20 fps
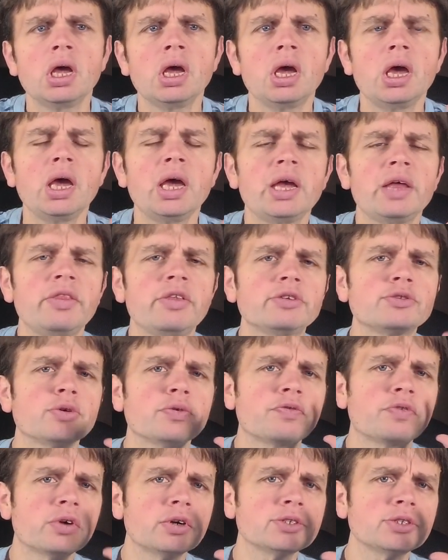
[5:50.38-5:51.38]
And this will
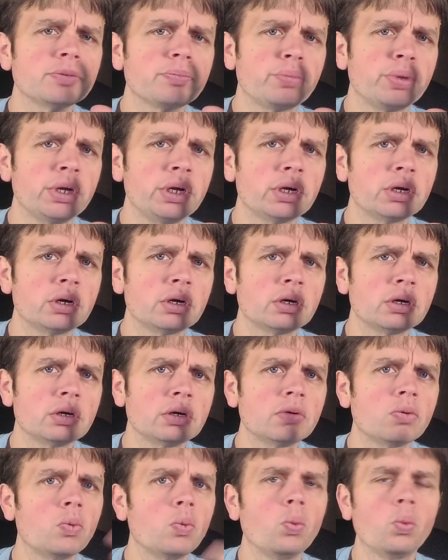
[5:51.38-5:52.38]
first appear
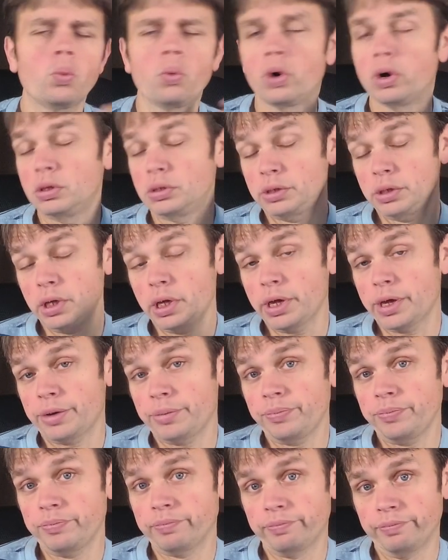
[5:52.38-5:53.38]
once
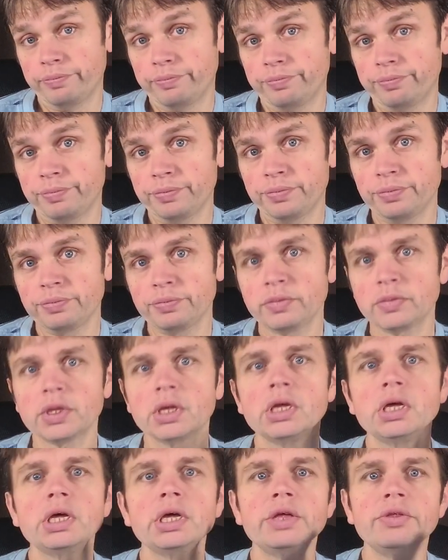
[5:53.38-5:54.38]
again
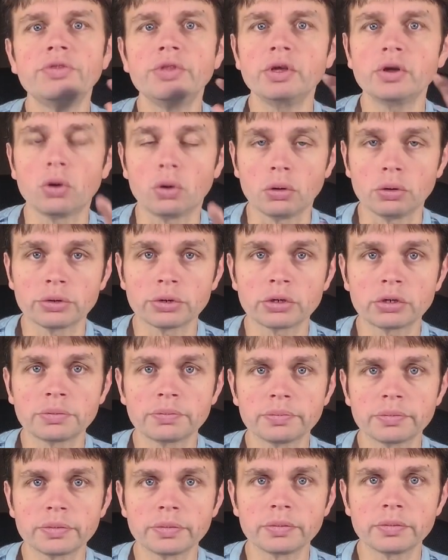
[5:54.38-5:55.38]
in the older
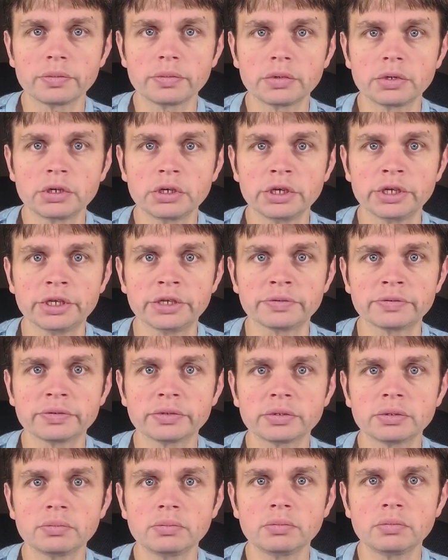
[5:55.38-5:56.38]

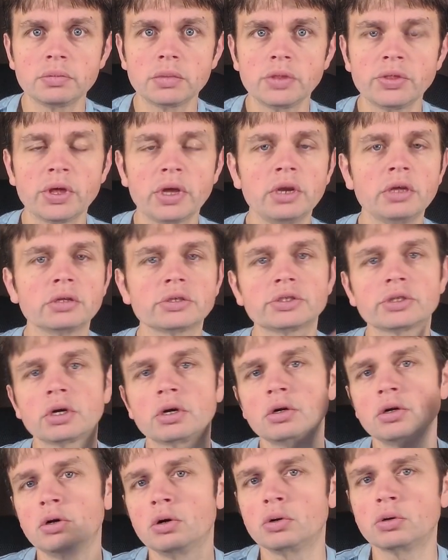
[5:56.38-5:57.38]
leaves. And then you'll
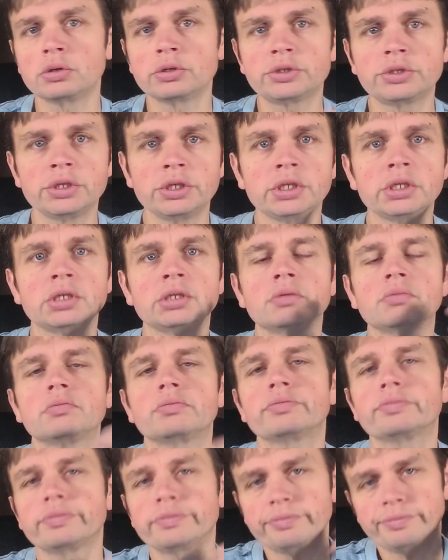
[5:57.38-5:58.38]
start noticing it
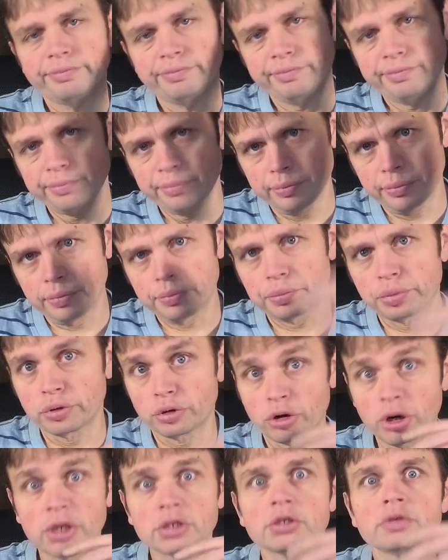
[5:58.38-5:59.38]

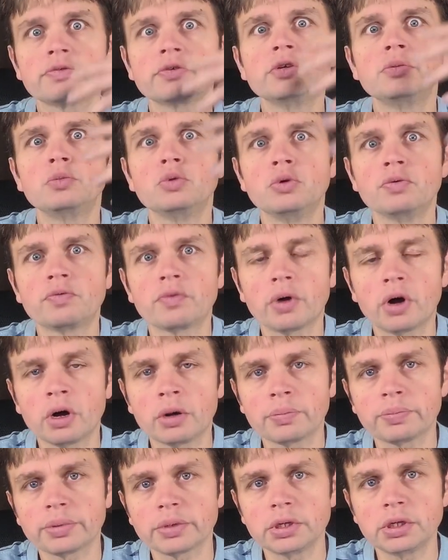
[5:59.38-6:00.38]
progressively move
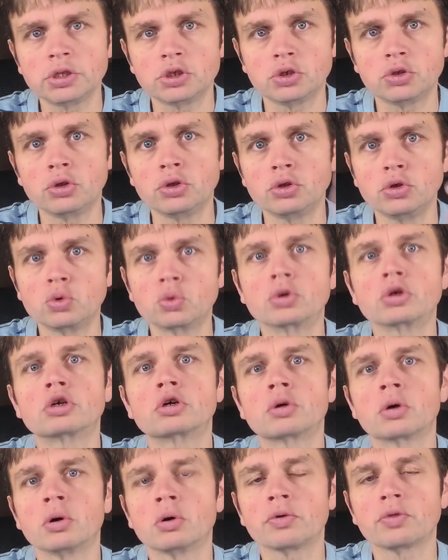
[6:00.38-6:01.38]
up into the newer
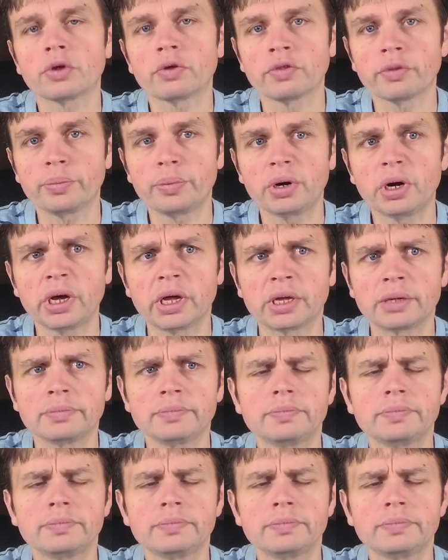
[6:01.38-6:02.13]
growth of the plant.